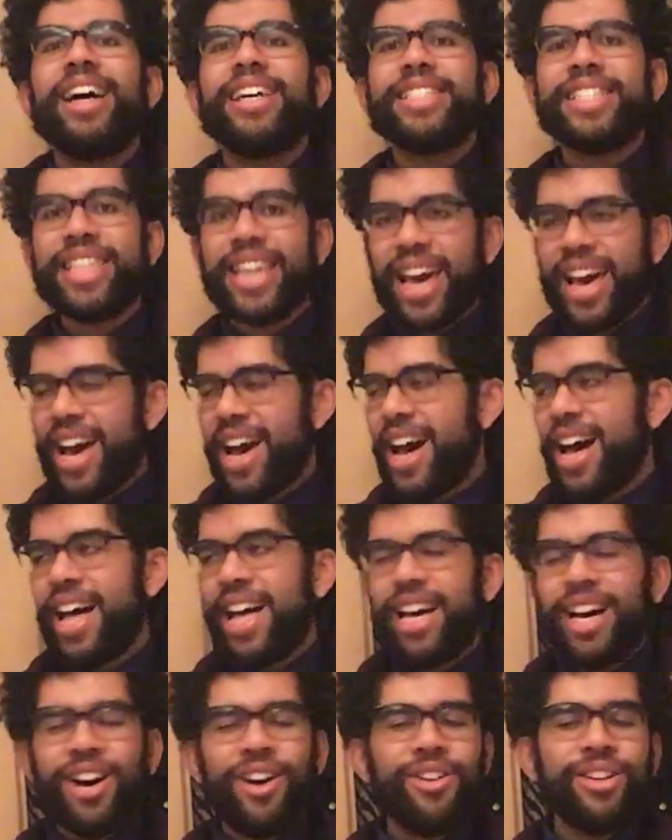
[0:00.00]
yeah,
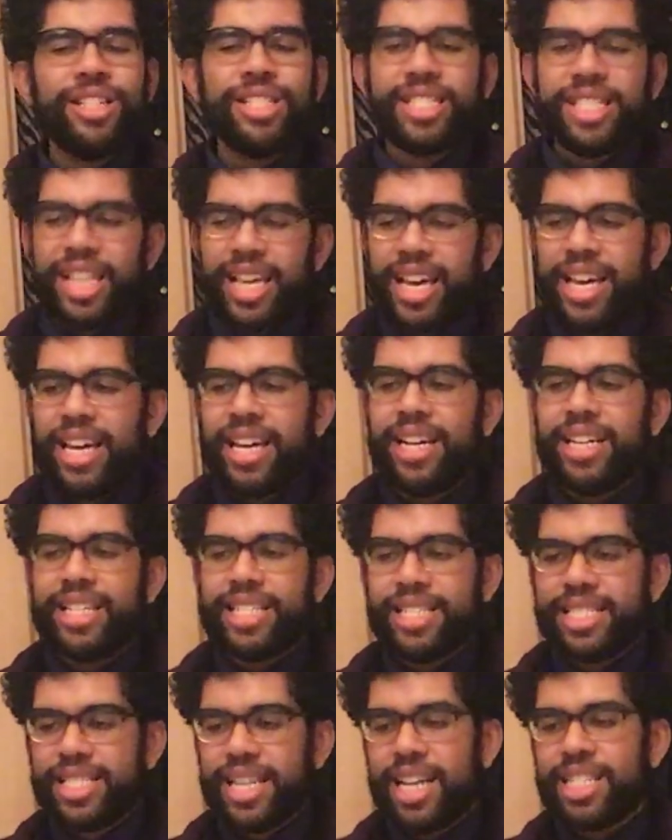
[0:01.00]
honestly,
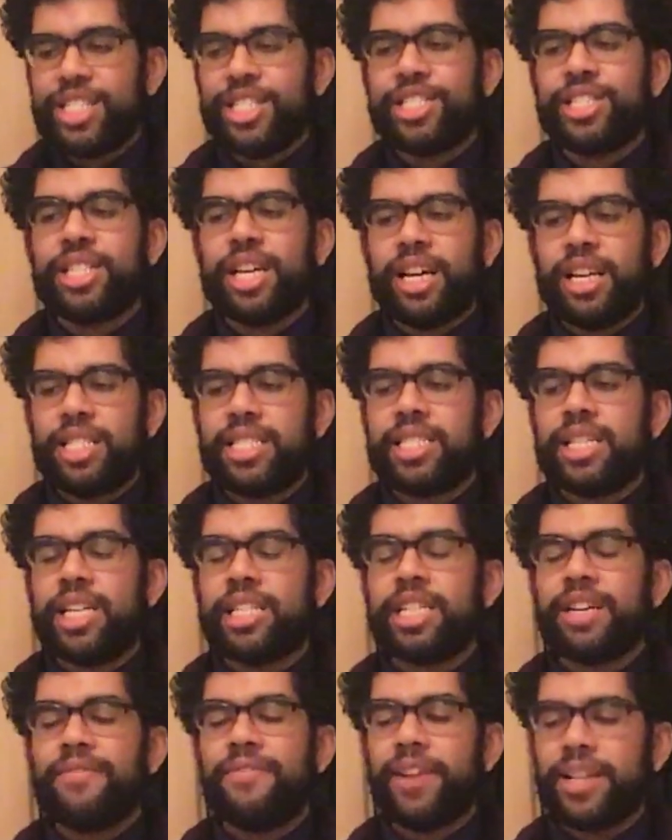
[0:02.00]
Sacha's done
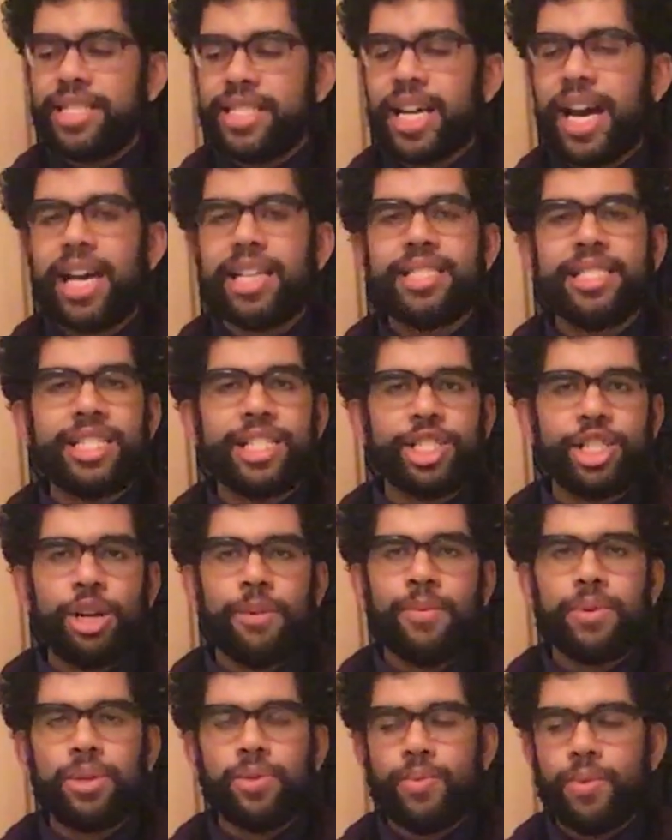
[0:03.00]
such a fantastic
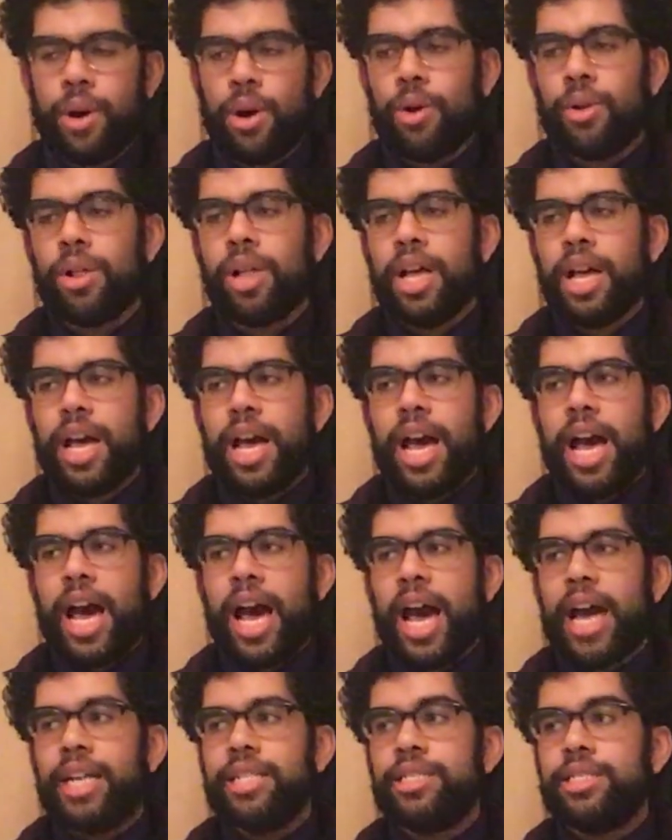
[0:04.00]
job with the role,
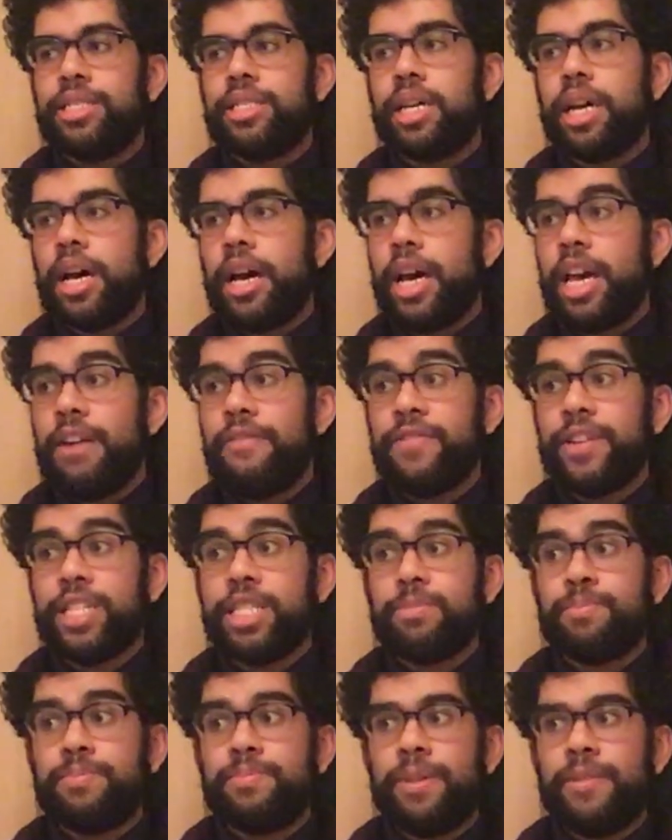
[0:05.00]
and if
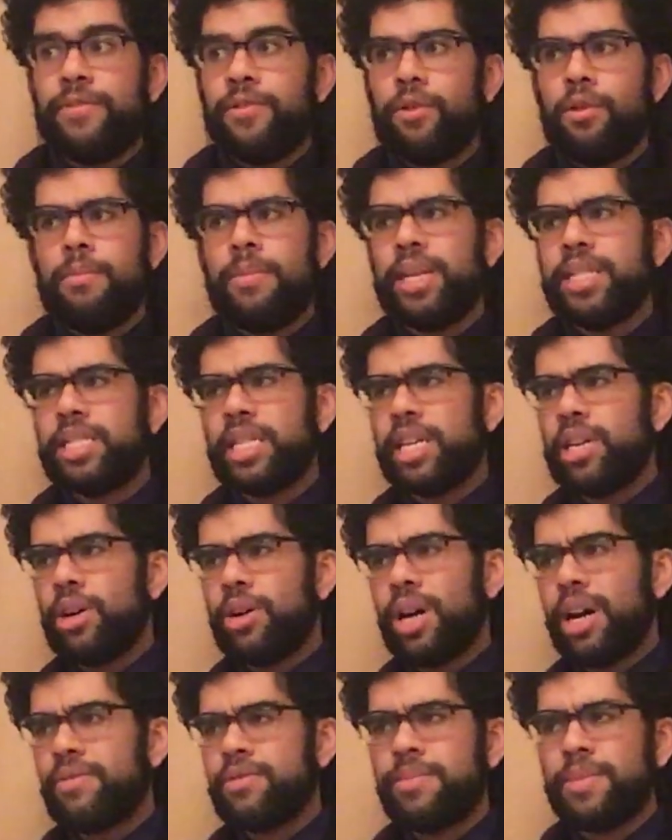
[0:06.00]
he's before Missy
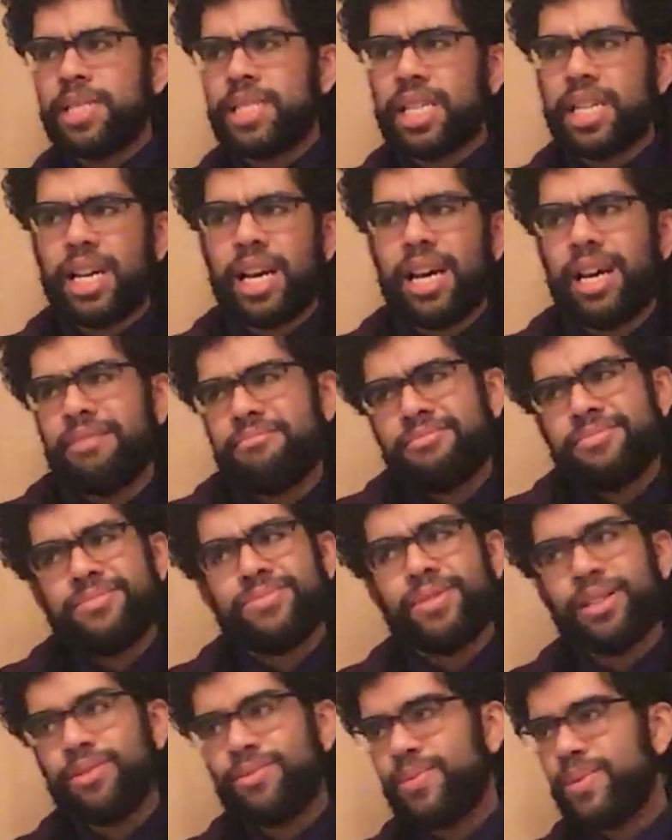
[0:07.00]
or after Missy,
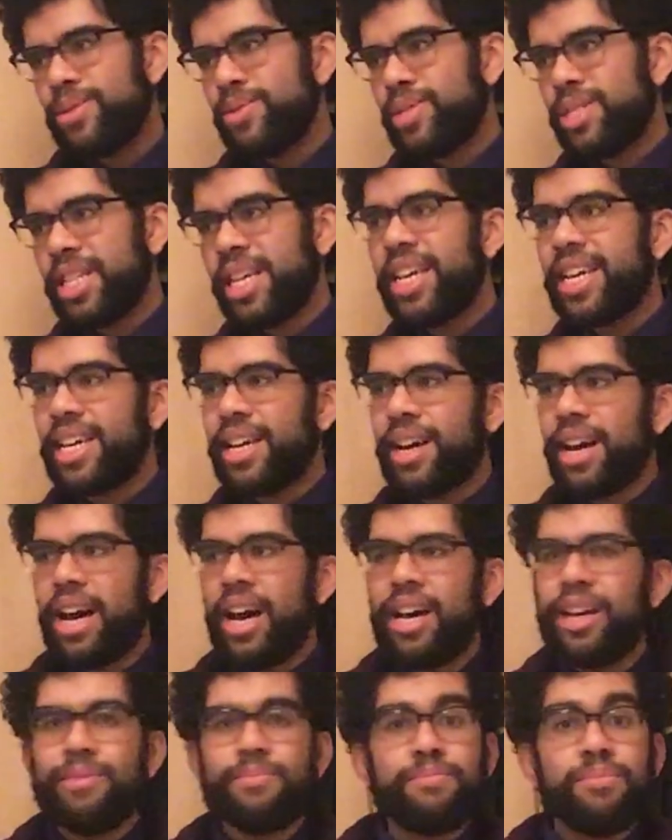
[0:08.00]
well, we'll see.
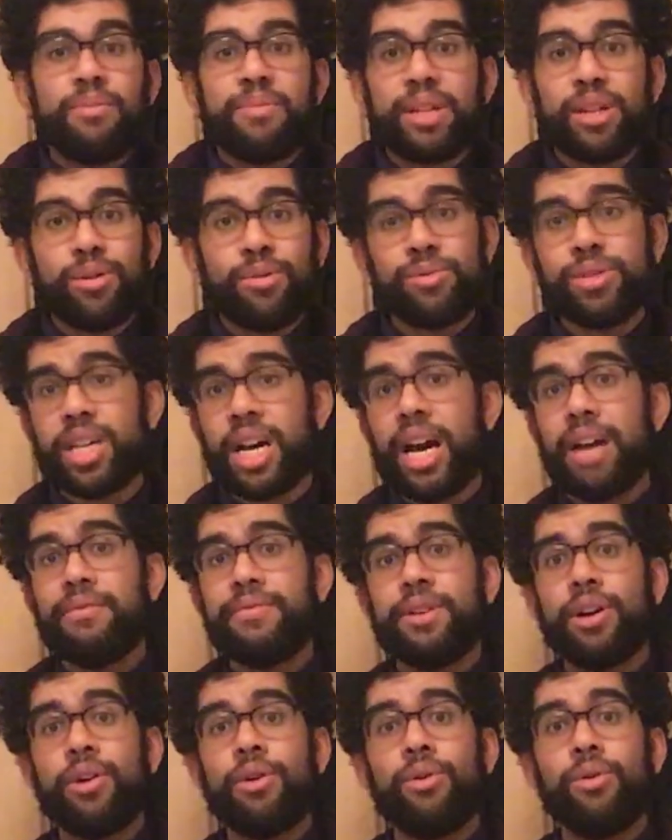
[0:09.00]
Probably all time
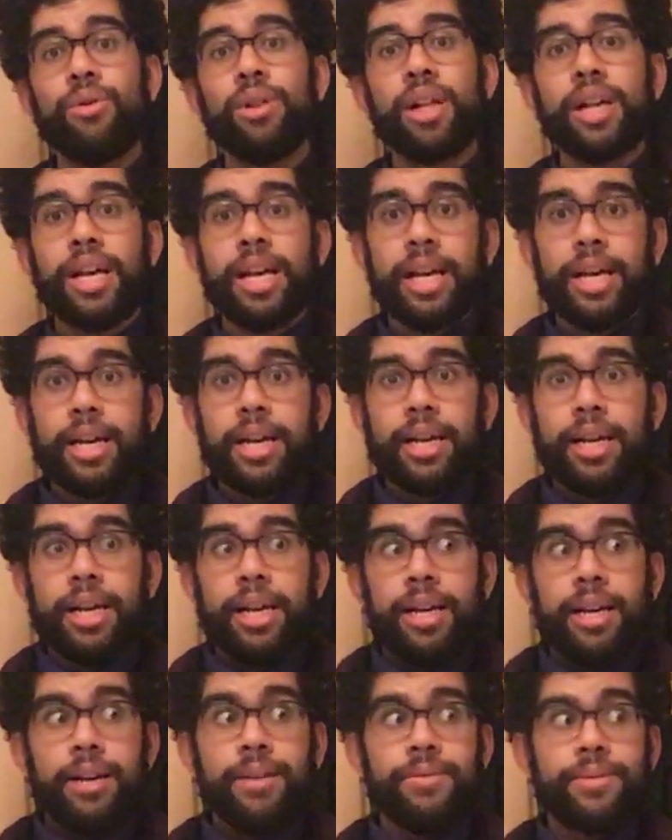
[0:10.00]
the whole
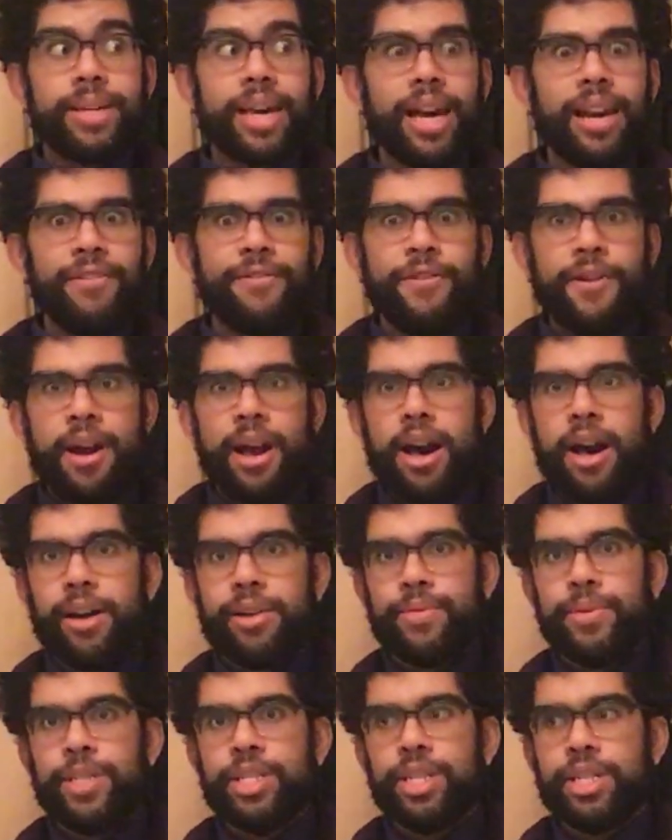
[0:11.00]
Gallifrey
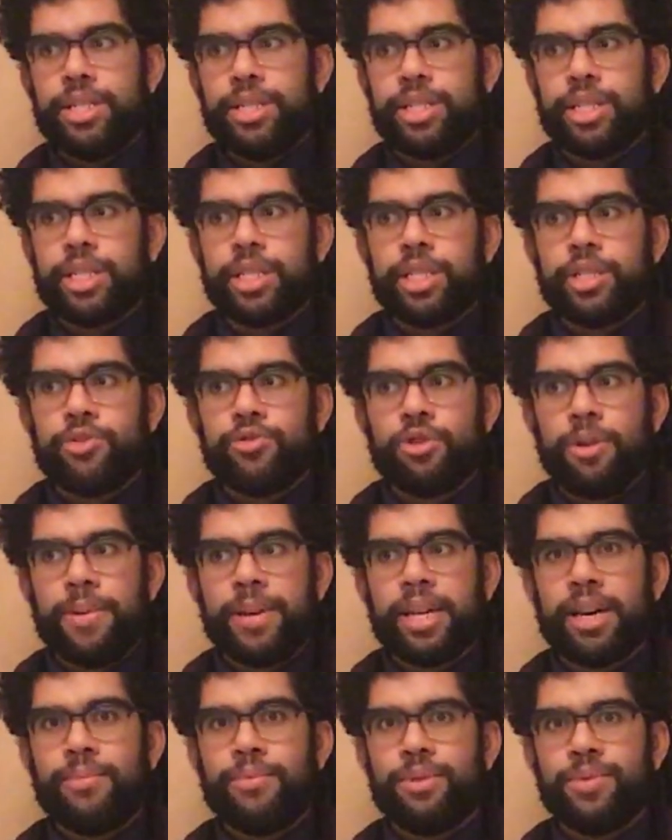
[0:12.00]
arc, which is
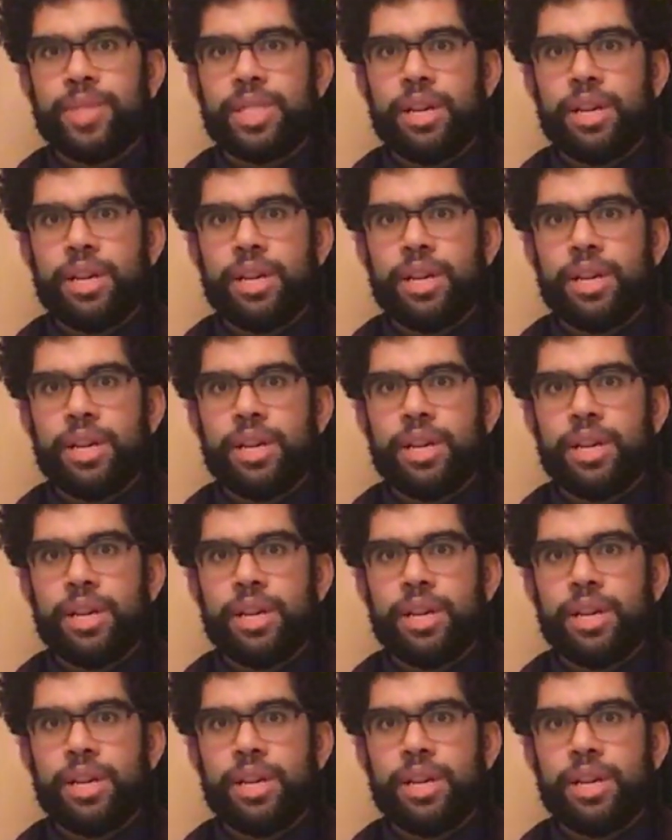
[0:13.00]
cropping up with